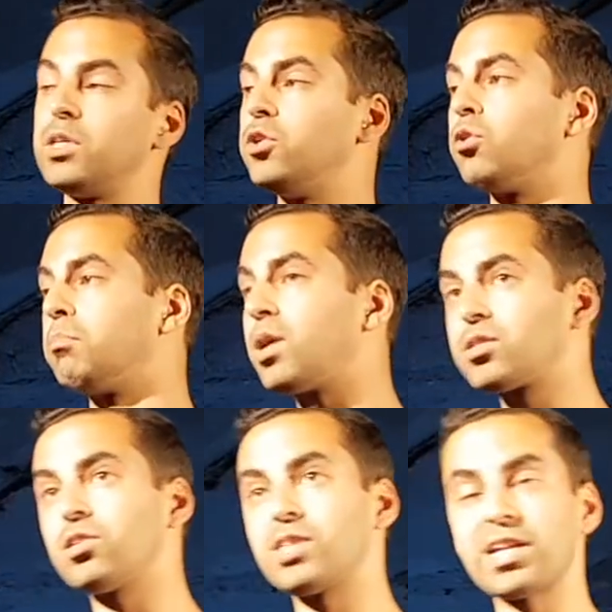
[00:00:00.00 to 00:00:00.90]
your
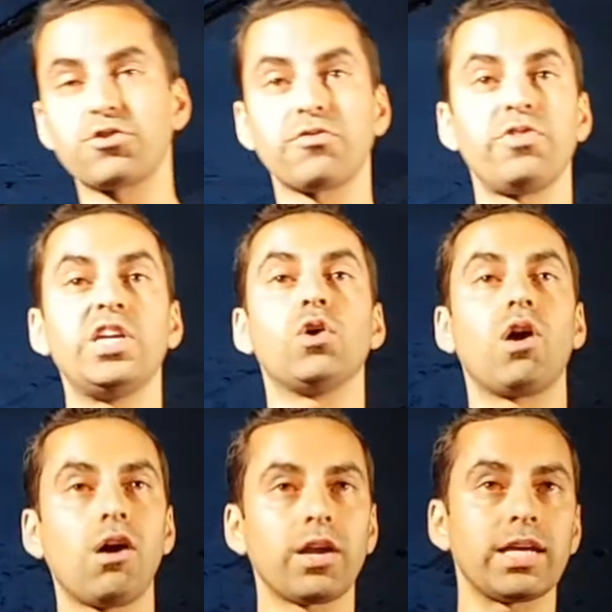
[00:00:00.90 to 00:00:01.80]
muscles atrophy, your
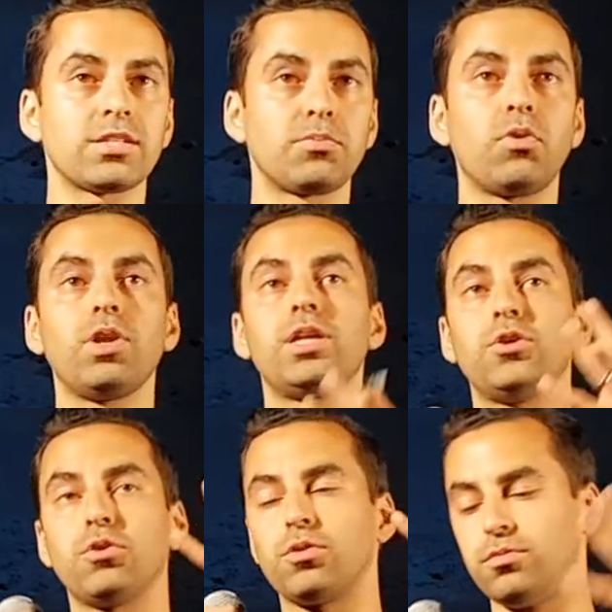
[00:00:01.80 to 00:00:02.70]
heart gets smaller,
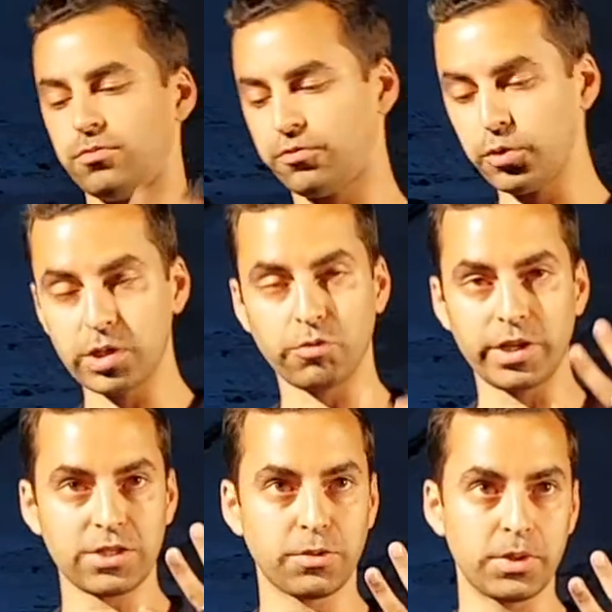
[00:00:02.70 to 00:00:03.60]
your fluid
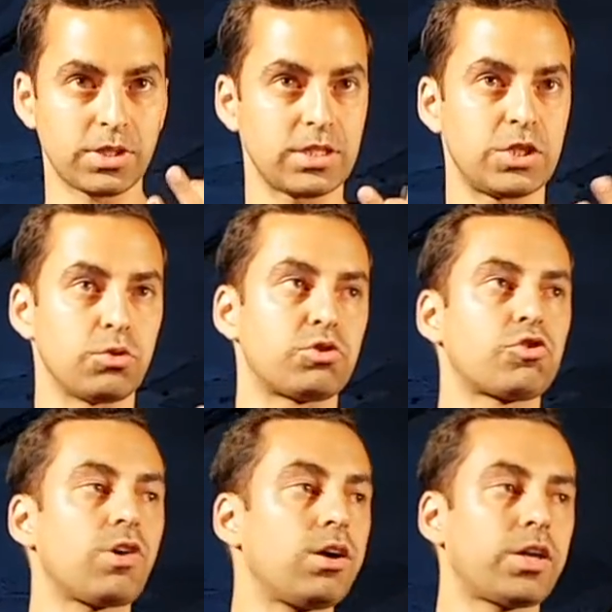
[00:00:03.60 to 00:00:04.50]
redistributes into your
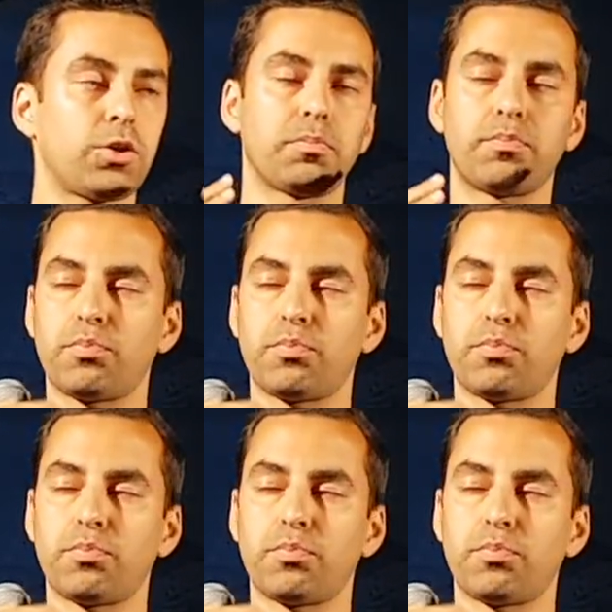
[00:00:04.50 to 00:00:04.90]
trunk, your